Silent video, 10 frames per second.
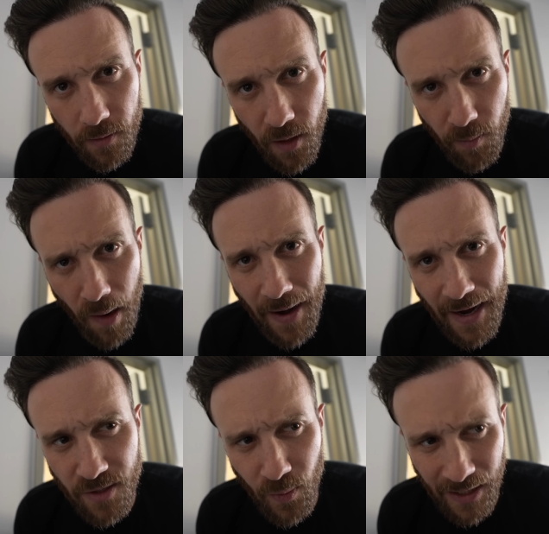nearby my
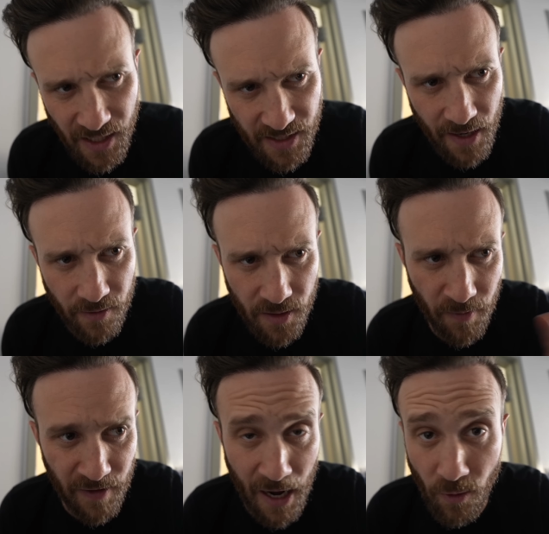house so we can test out some
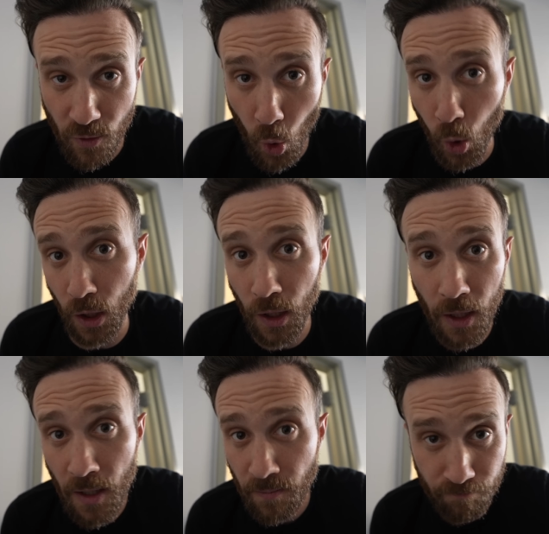of the outdoor
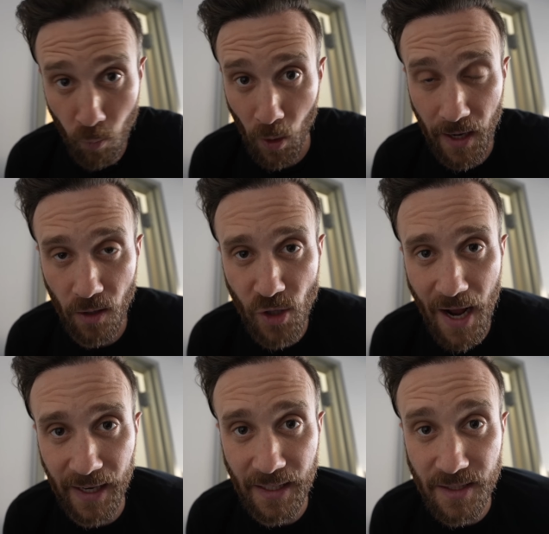workout
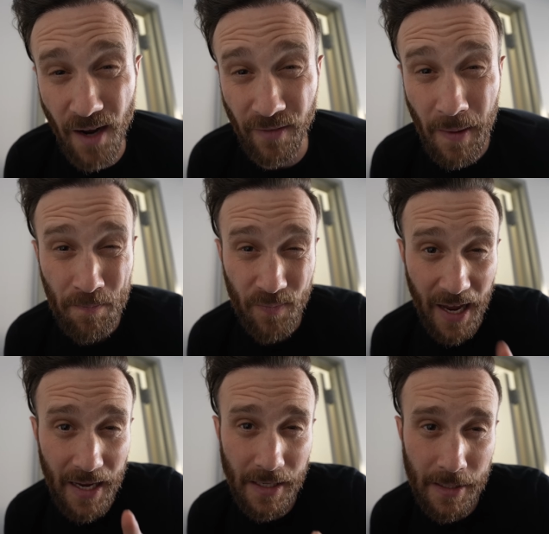tracking stuff.
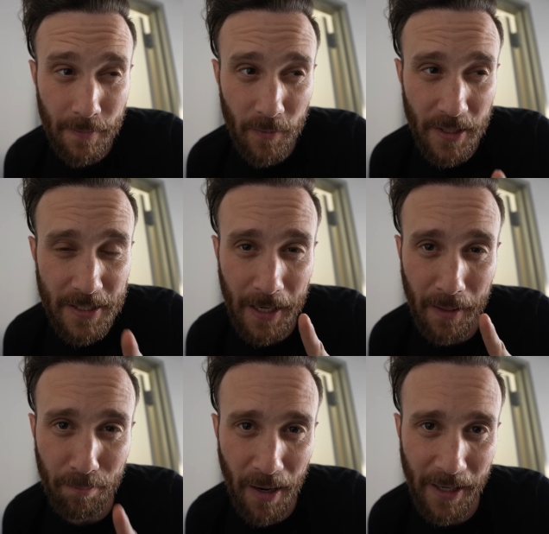And let's take a
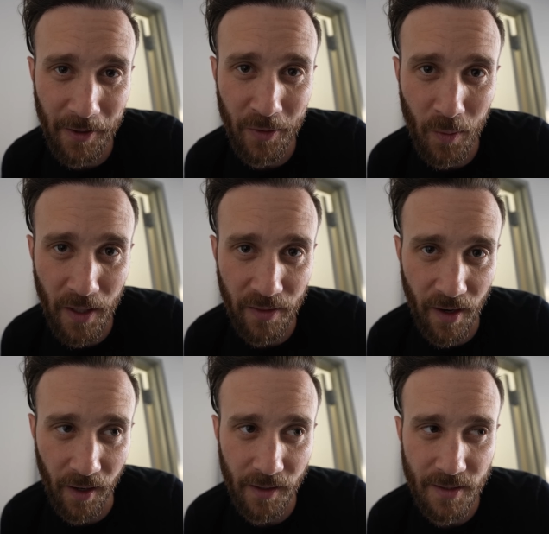bike on the way
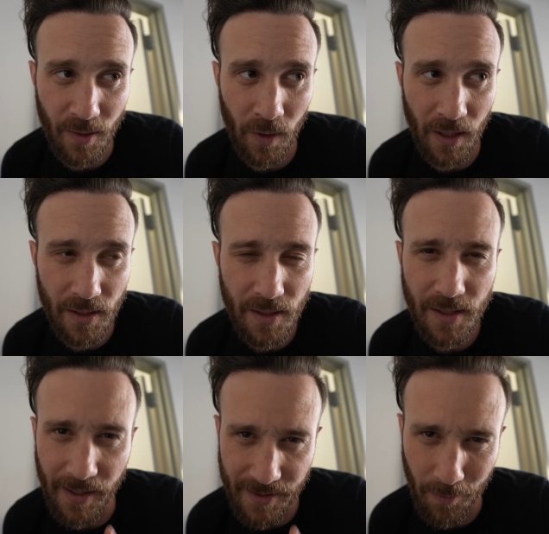there because I want to
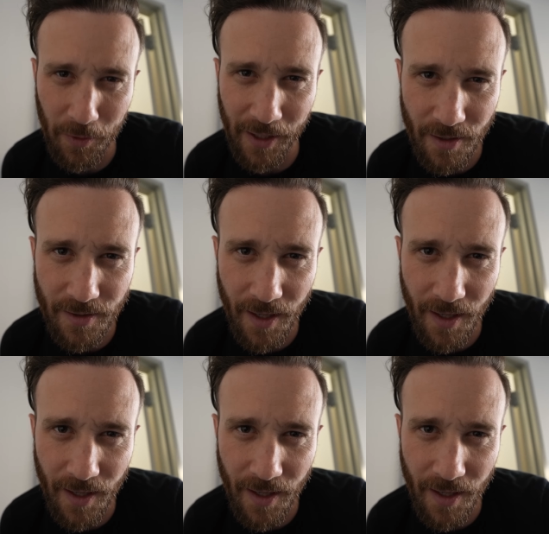test something else